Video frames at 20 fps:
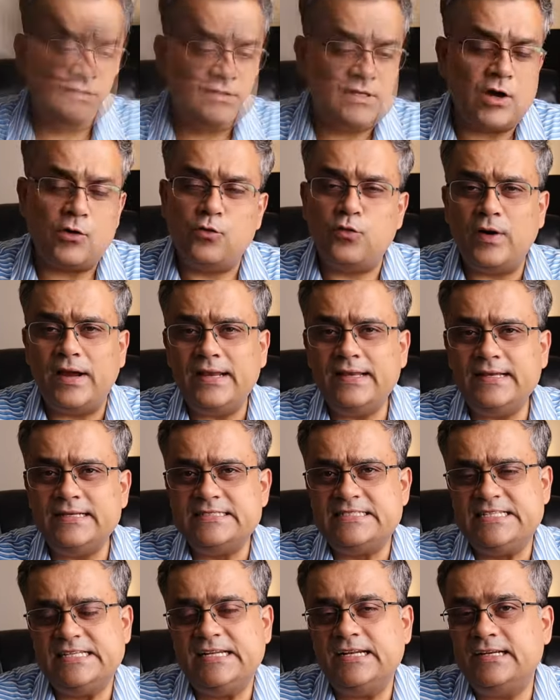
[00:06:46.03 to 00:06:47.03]
Now, while
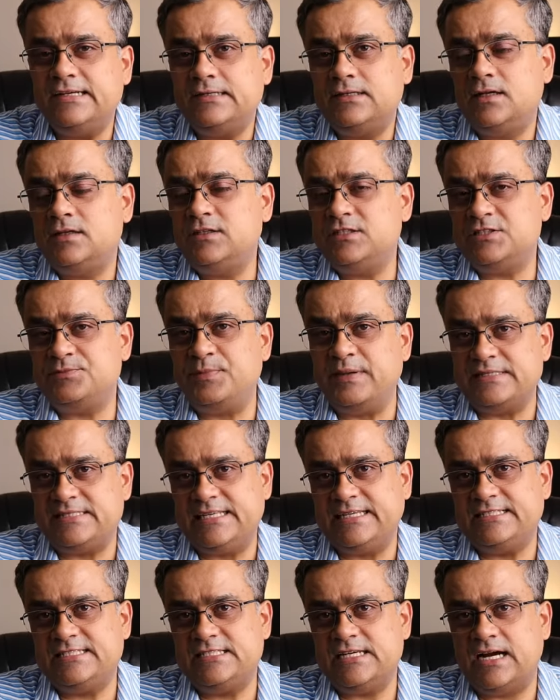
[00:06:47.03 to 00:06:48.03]
it generated this
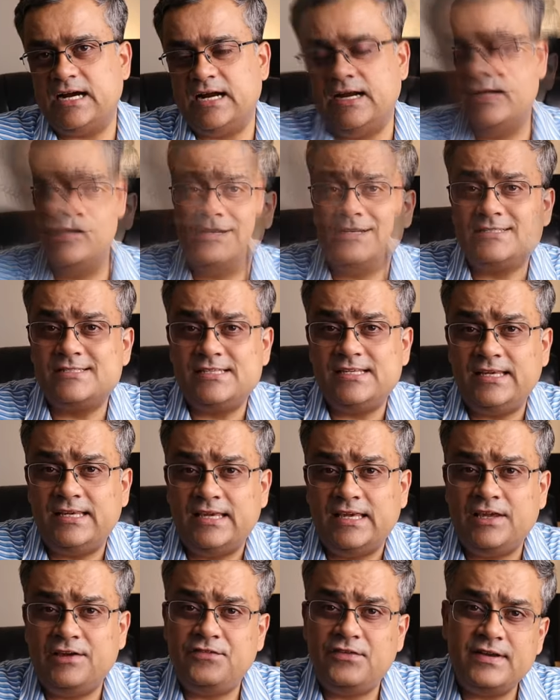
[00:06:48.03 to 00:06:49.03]
basic chart, let's
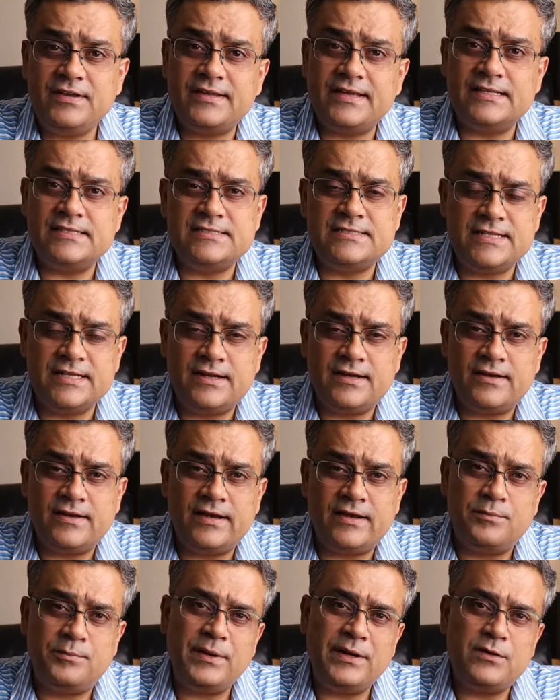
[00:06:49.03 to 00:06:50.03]
see if it can
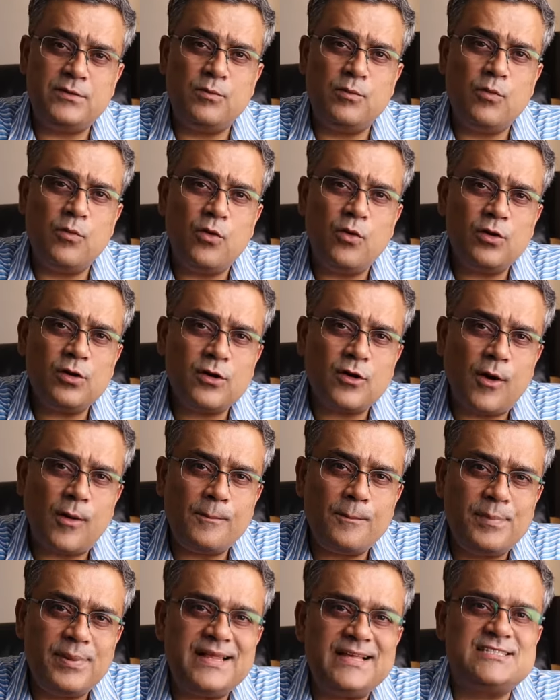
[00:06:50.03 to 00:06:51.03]
generate bit more
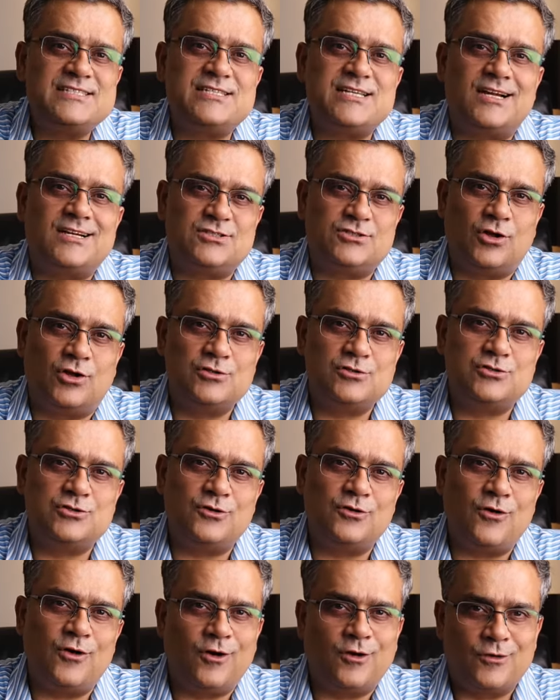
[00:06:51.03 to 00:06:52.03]
complex charts
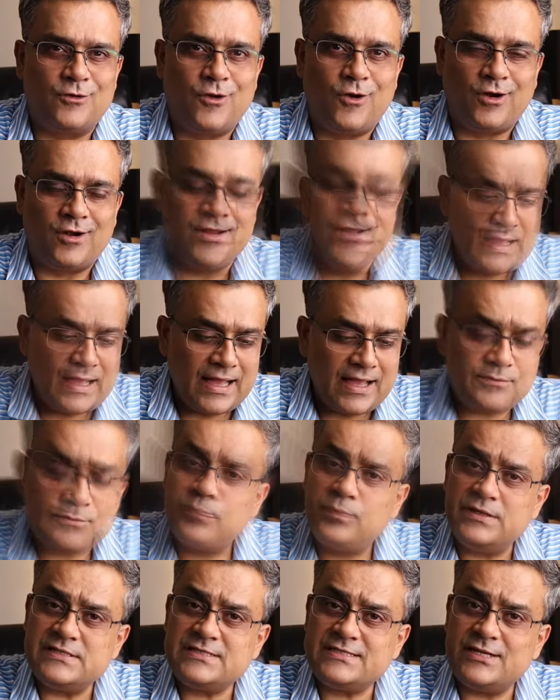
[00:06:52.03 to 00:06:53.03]
also or not. I
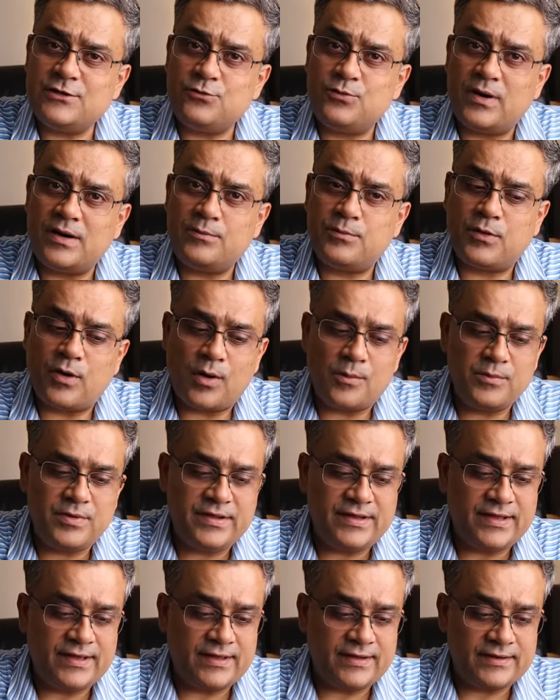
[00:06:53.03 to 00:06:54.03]
have pasted one prompt
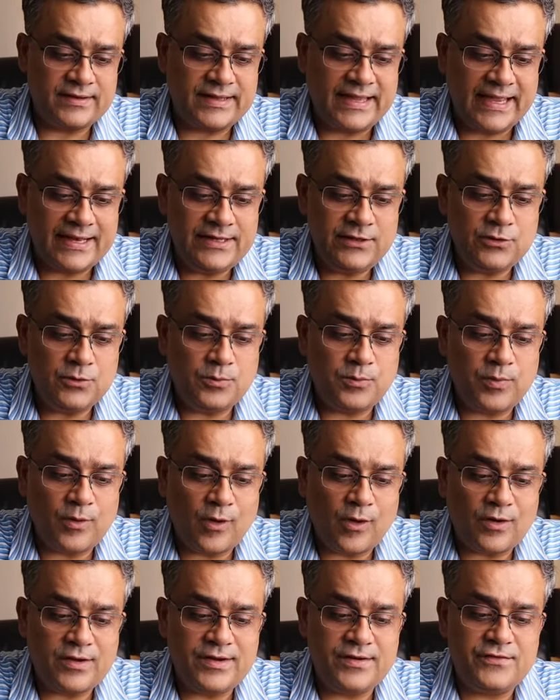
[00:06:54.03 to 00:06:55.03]
here. Can you
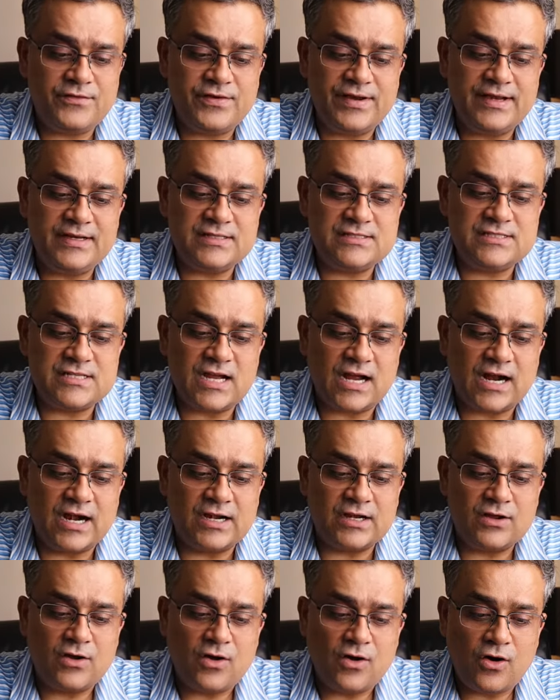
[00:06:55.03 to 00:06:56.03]
plot a trend
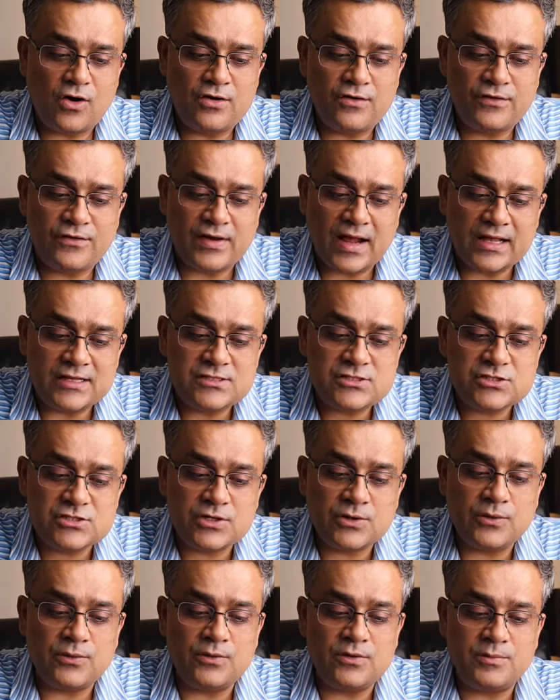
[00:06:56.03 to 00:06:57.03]
chart on runs
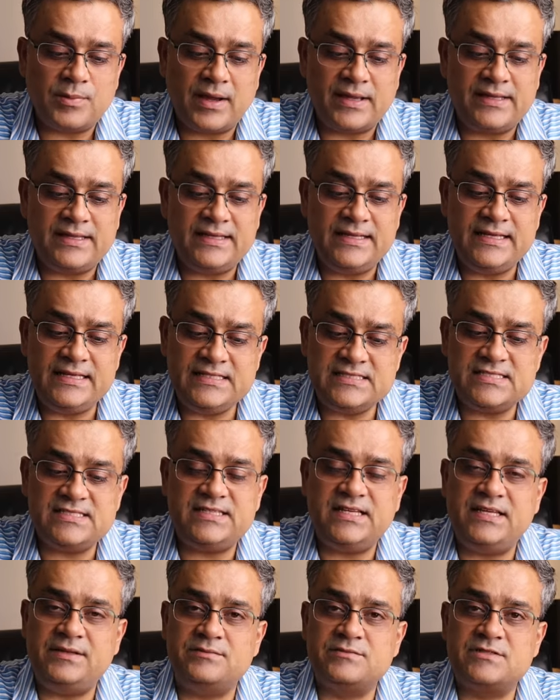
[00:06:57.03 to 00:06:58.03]
code by each
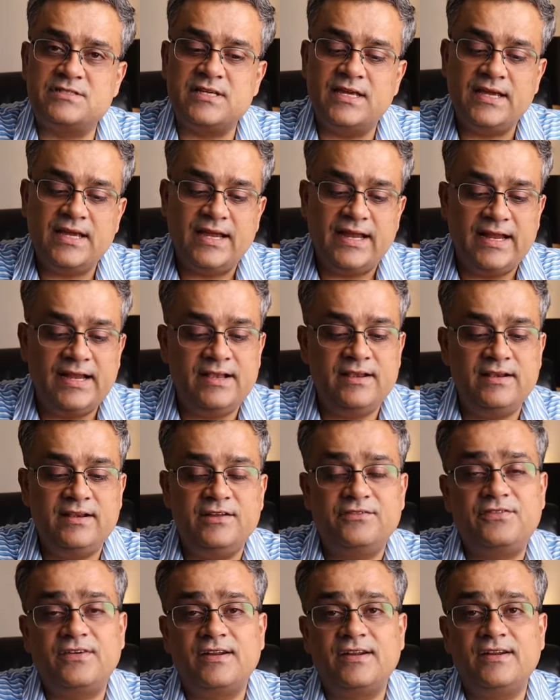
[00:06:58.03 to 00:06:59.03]
teams in
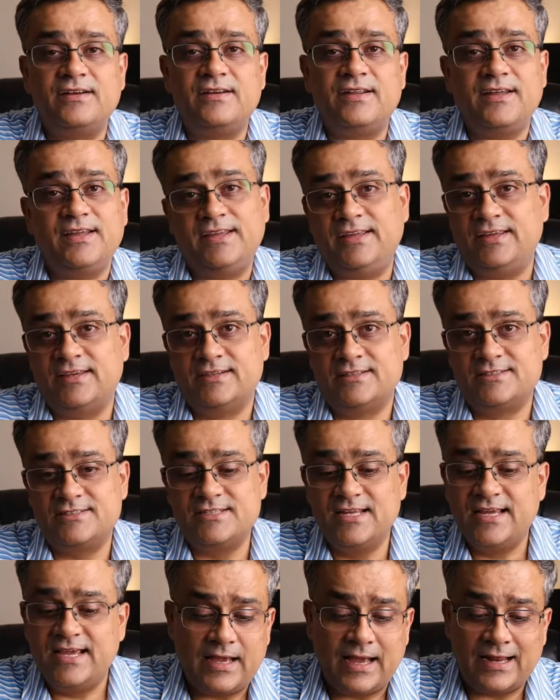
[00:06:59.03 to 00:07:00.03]
different
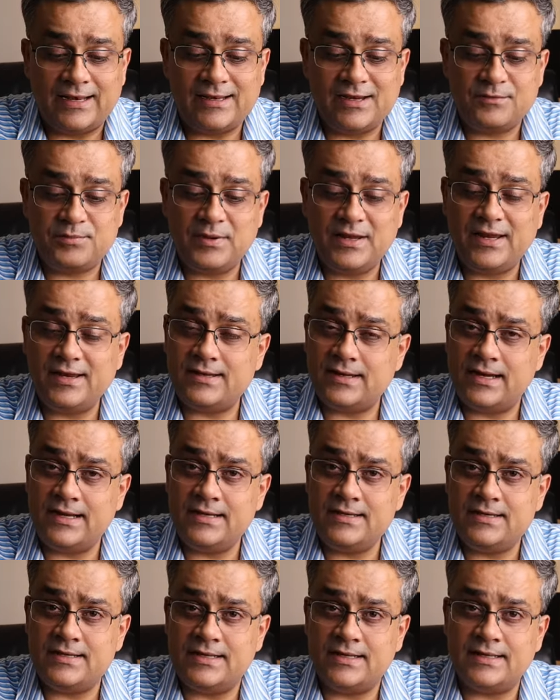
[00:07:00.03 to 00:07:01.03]
years? And let me hit
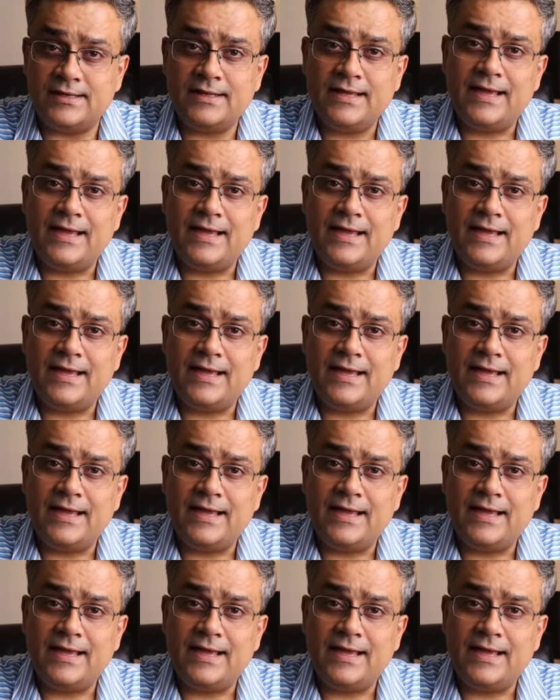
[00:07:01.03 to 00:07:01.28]
enter